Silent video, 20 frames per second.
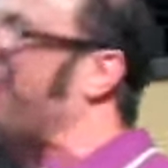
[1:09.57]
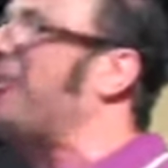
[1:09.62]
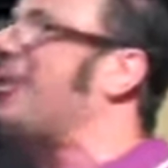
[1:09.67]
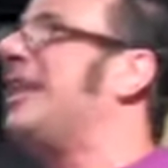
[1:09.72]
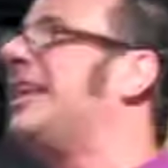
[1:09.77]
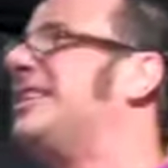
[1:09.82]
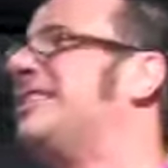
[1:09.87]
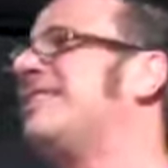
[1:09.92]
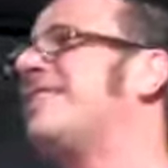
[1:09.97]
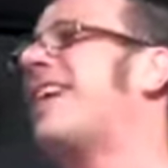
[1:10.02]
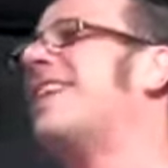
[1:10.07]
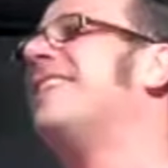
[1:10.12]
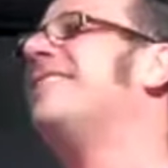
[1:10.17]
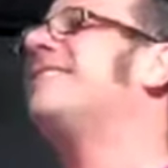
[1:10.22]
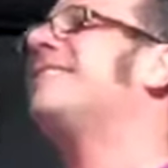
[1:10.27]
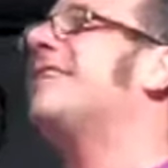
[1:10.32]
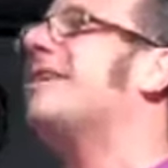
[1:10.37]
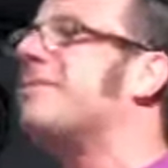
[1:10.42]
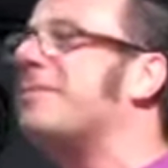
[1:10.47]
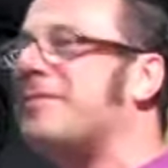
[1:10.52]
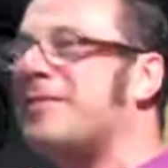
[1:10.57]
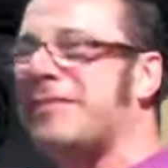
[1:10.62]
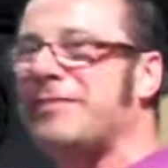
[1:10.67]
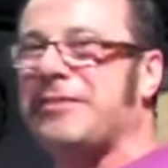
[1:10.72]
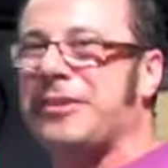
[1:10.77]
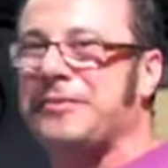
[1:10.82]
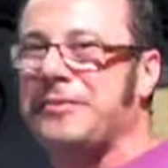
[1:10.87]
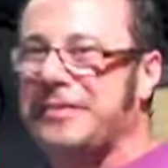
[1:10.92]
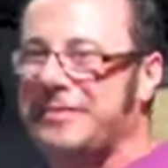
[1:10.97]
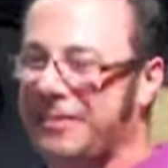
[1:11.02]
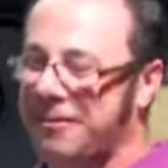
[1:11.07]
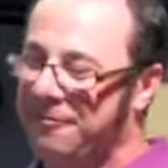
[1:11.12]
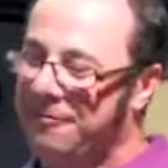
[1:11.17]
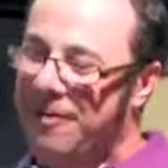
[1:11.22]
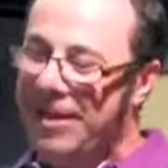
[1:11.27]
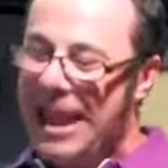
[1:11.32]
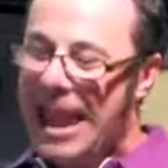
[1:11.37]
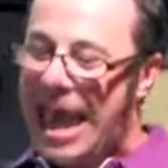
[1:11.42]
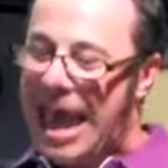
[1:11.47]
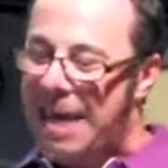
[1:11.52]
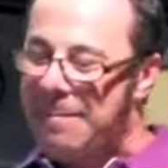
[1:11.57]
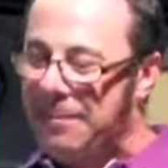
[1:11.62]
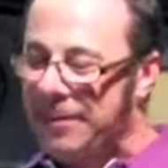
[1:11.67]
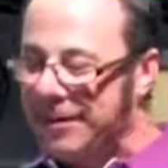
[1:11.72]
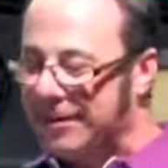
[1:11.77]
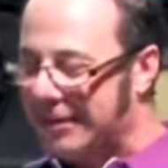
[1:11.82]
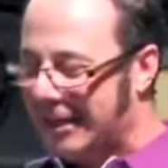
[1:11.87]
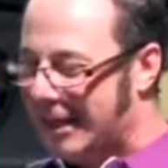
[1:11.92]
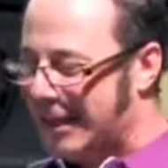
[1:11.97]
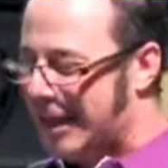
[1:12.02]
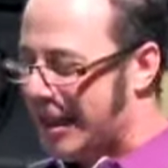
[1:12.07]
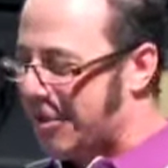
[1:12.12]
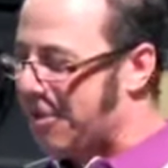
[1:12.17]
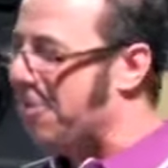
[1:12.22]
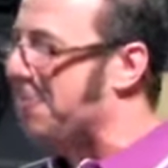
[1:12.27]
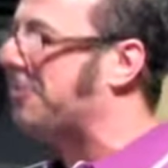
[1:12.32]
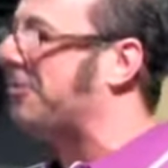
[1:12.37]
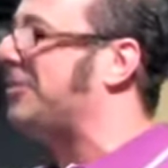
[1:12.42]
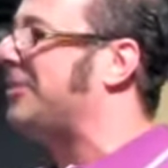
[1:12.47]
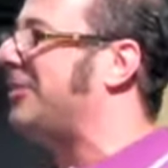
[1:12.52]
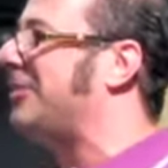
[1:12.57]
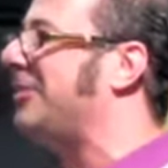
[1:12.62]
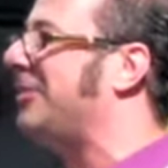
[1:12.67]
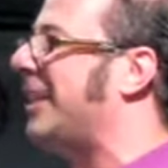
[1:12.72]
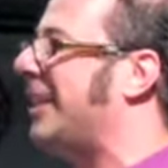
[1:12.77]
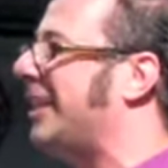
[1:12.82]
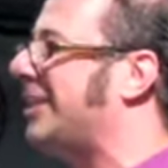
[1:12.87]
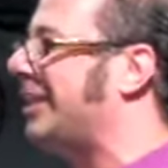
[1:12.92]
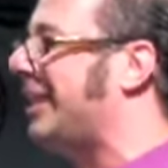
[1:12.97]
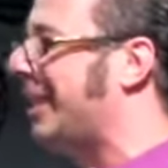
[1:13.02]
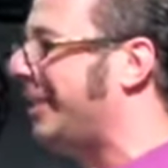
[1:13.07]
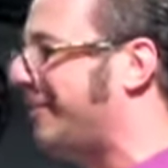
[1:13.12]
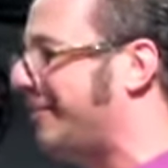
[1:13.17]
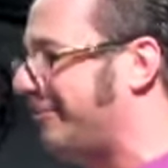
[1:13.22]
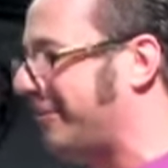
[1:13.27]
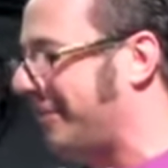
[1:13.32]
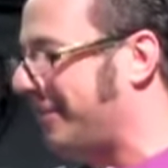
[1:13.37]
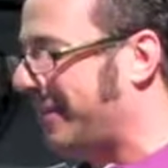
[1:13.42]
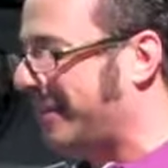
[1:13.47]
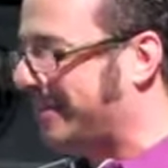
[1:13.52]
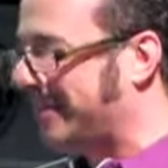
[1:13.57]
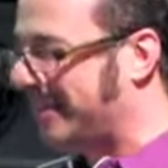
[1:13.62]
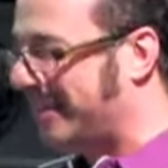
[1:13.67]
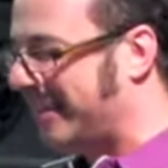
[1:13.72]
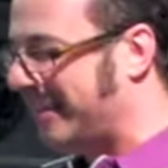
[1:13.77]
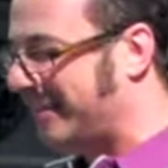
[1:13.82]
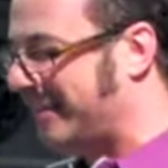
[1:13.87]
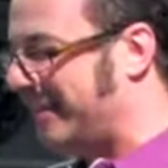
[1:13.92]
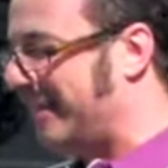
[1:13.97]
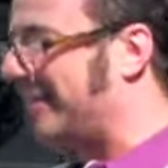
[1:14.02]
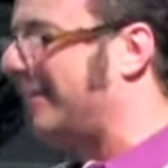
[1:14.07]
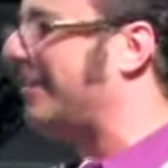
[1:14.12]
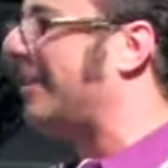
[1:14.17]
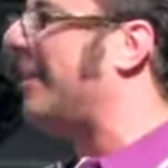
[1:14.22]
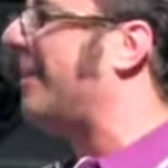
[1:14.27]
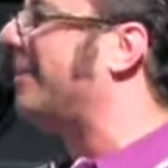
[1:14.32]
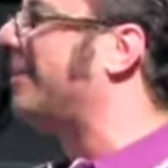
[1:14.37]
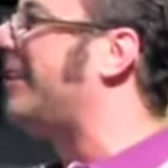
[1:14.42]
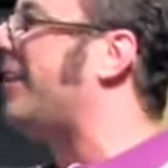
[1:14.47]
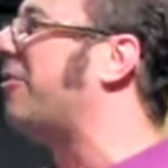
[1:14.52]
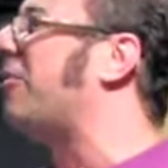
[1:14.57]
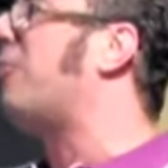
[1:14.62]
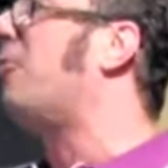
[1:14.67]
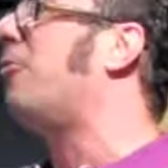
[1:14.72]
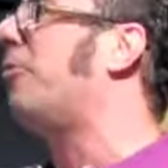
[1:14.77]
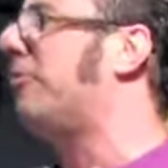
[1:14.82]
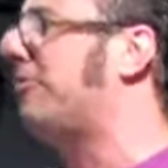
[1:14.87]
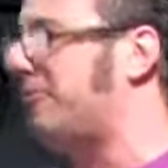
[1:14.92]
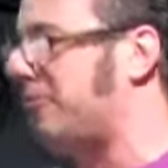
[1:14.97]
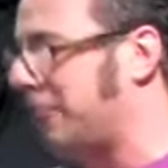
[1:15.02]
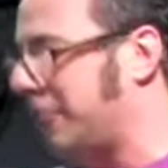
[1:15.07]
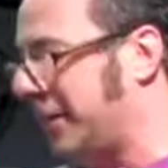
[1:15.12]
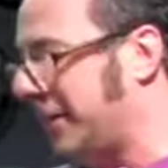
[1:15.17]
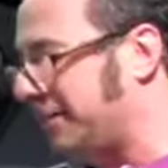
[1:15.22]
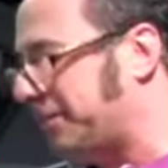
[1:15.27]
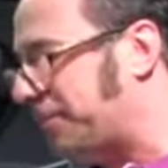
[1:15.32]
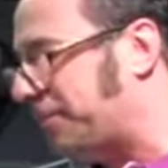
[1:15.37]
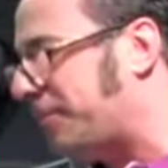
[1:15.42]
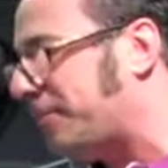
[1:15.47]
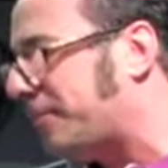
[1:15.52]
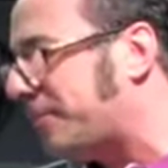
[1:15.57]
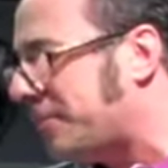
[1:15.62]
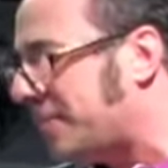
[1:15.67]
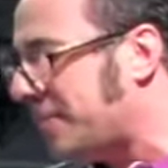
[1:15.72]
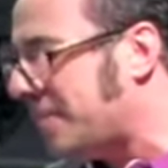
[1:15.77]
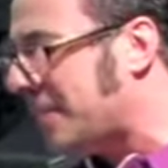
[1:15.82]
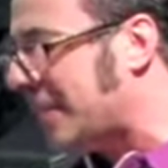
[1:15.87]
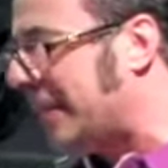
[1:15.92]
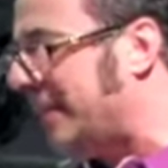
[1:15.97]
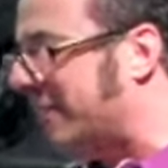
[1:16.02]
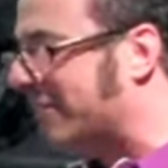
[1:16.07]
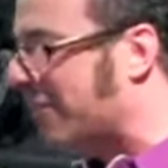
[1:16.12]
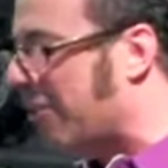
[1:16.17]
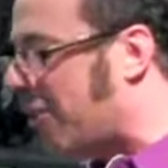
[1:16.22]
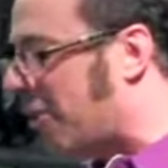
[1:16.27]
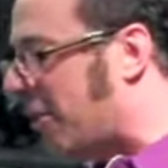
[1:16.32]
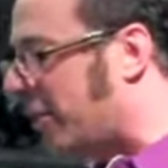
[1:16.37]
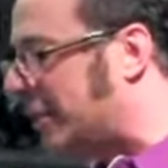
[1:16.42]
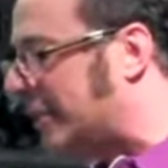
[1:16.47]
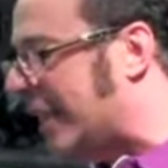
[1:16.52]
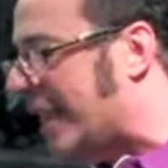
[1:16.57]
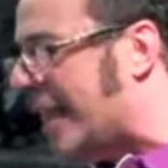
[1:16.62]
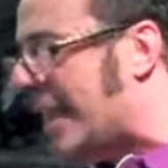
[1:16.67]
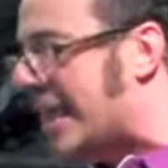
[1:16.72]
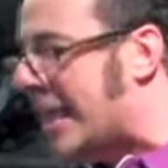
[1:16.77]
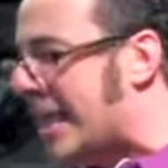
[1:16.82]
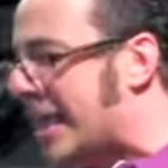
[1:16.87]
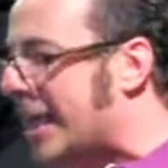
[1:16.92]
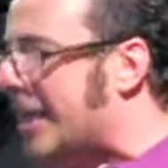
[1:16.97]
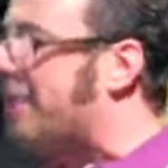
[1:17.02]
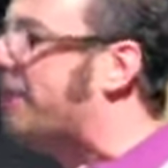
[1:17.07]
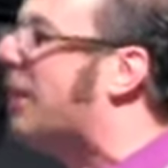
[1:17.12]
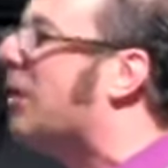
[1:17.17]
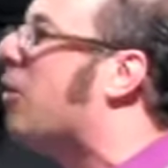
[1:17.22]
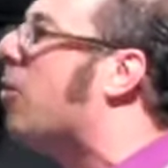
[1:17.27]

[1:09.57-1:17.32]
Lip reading: really just kind of skims the surface of what happened, and I hope to get a chance to revisit this and tell the whole story. It's called If I